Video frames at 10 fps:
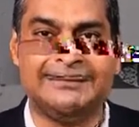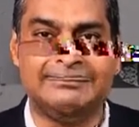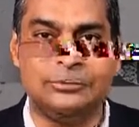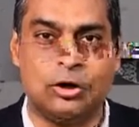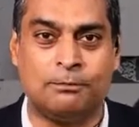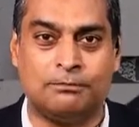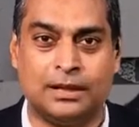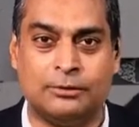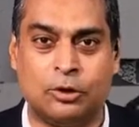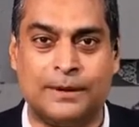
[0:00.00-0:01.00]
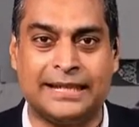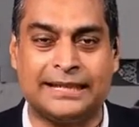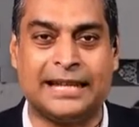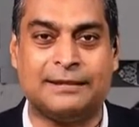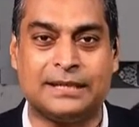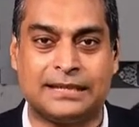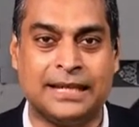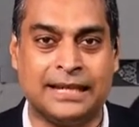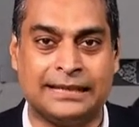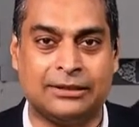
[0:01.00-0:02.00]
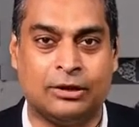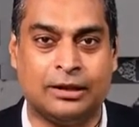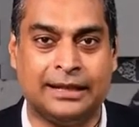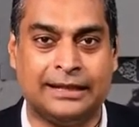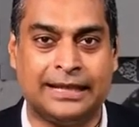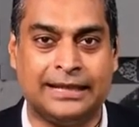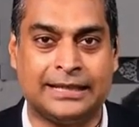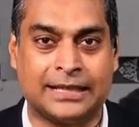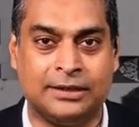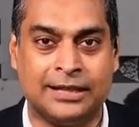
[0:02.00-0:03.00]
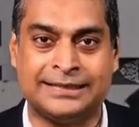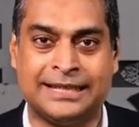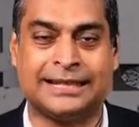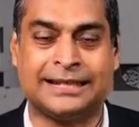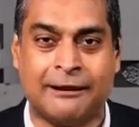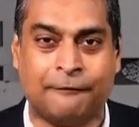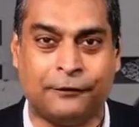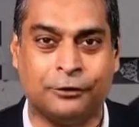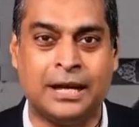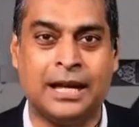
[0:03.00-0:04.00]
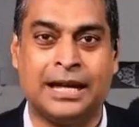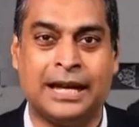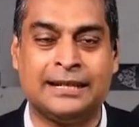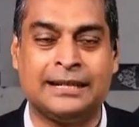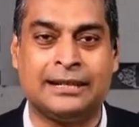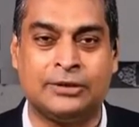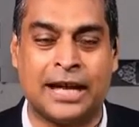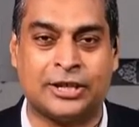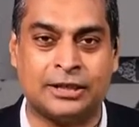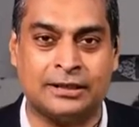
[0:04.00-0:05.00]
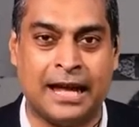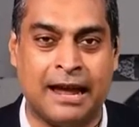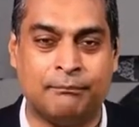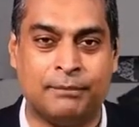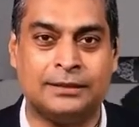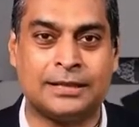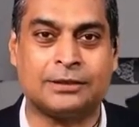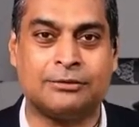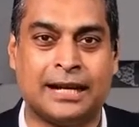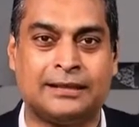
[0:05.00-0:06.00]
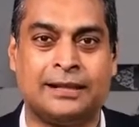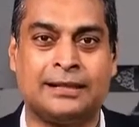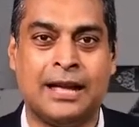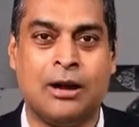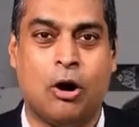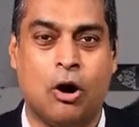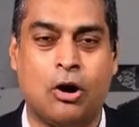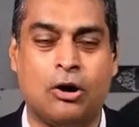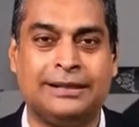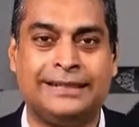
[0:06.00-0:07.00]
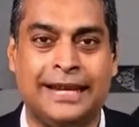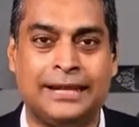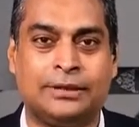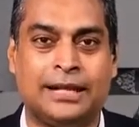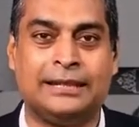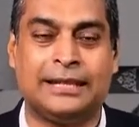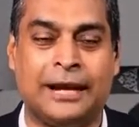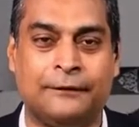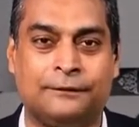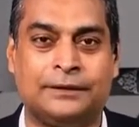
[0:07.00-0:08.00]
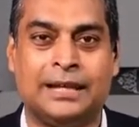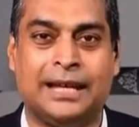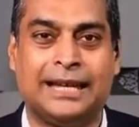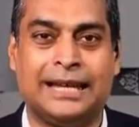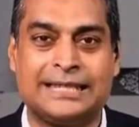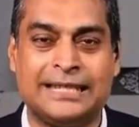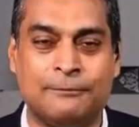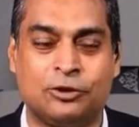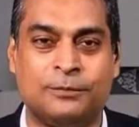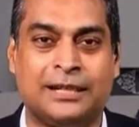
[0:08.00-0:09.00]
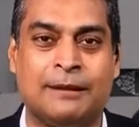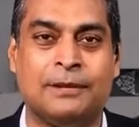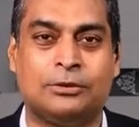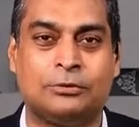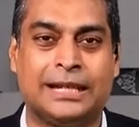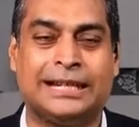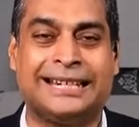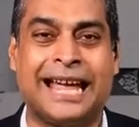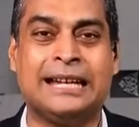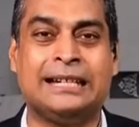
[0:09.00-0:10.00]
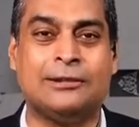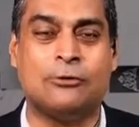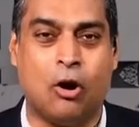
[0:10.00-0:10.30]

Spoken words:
Nobody can be seen in the streets. There's a curfew. Internet connection have been disconnected. All day-to-day life seems to be coming to a grinding